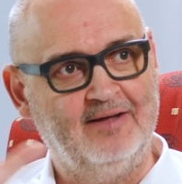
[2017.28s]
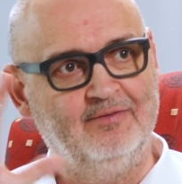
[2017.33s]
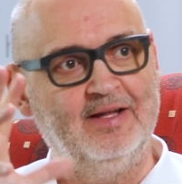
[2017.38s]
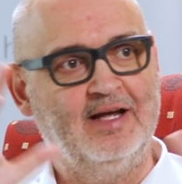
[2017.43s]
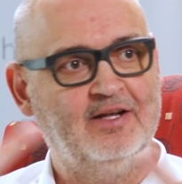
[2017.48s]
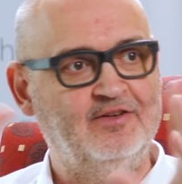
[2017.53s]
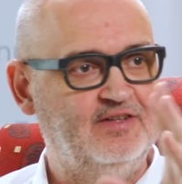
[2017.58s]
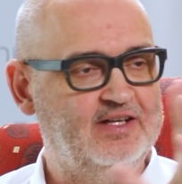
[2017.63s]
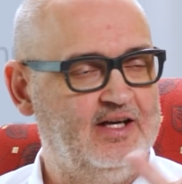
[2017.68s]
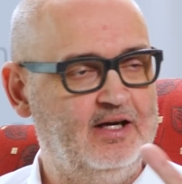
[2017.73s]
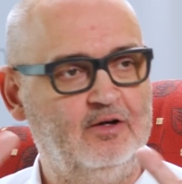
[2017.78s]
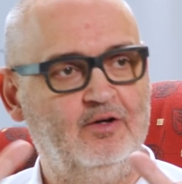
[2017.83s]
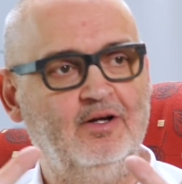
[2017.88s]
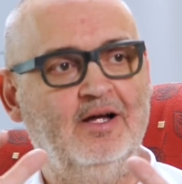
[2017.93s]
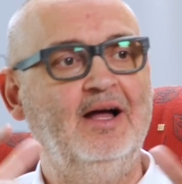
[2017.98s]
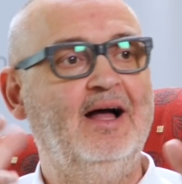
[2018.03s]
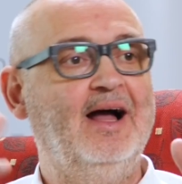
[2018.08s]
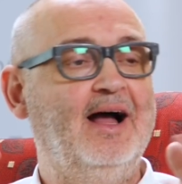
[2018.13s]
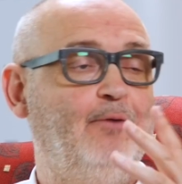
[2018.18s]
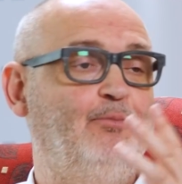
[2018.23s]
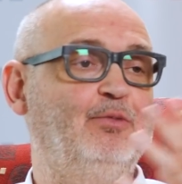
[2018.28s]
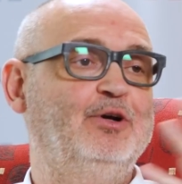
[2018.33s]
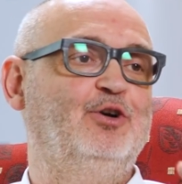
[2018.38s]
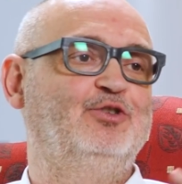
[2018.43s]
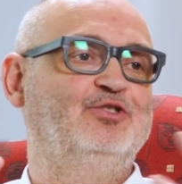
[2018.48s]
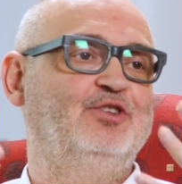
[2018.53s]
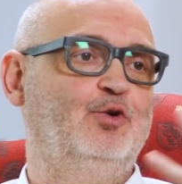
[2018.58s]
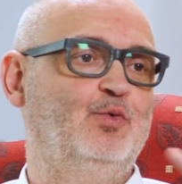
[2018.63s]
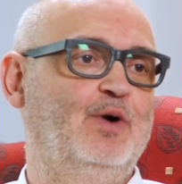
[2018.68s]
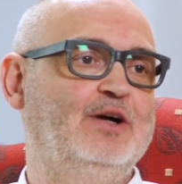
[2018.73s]
and seeing,
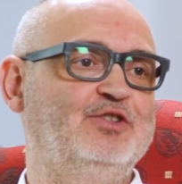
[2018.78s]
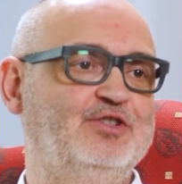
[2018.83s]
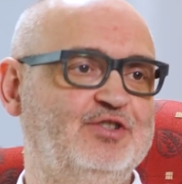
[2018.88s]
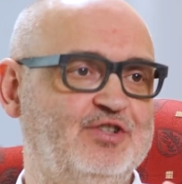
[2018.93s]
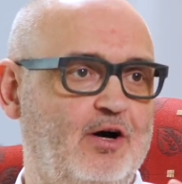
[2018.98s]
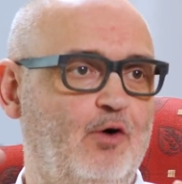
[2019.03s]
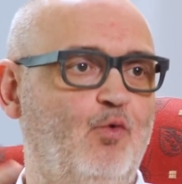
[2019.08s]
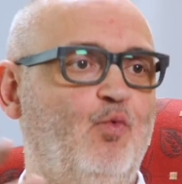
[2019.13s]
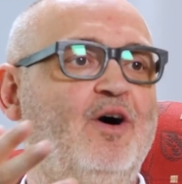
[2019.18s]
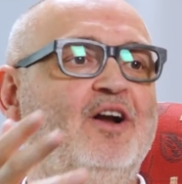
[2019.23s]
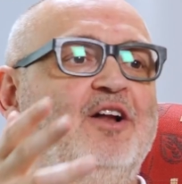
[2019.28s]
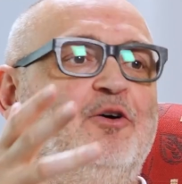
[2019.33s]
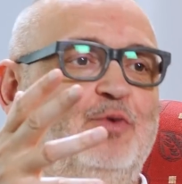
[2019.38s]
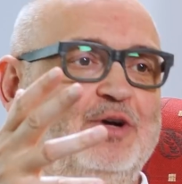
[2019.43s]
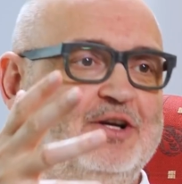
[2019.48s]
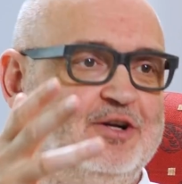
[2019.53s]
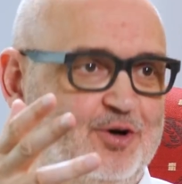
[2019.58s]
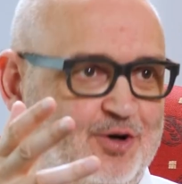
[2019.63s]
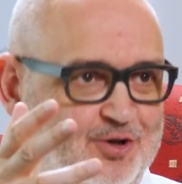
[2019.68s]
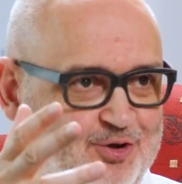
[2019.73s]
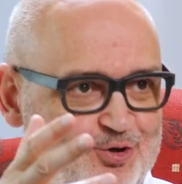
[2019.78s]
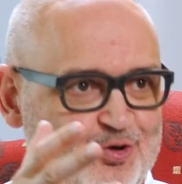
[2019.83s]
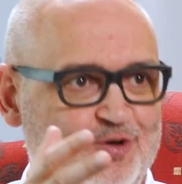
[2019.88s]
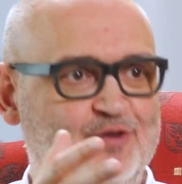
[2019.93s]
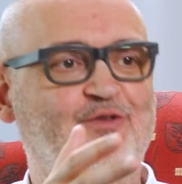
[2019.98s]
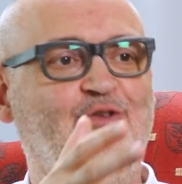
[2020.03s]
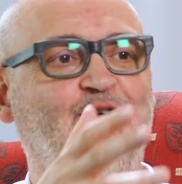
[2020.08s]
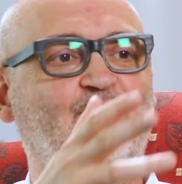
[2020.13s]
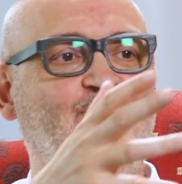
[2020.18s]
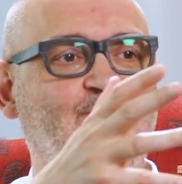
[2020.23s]
because the questions are, what are we going to
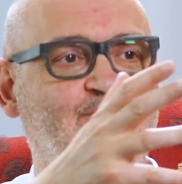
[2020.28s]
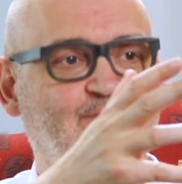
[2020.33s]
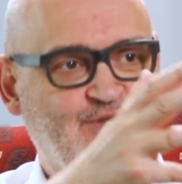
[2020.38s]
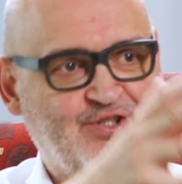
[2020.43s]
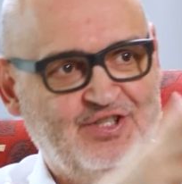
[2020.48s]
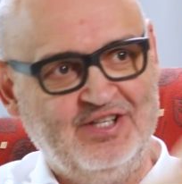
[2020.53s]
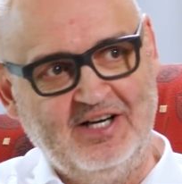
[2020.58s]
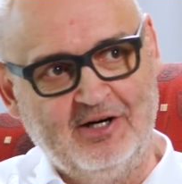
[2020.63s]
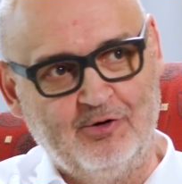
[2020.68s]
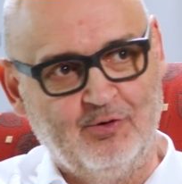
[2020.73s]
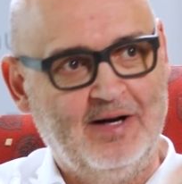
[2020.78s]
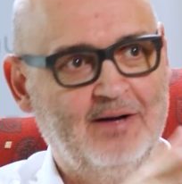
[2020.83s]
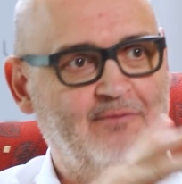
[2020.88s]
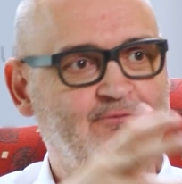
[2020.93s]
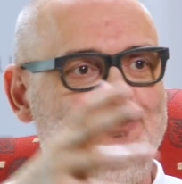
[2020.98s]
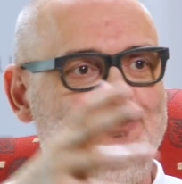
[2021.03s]
use for CRM,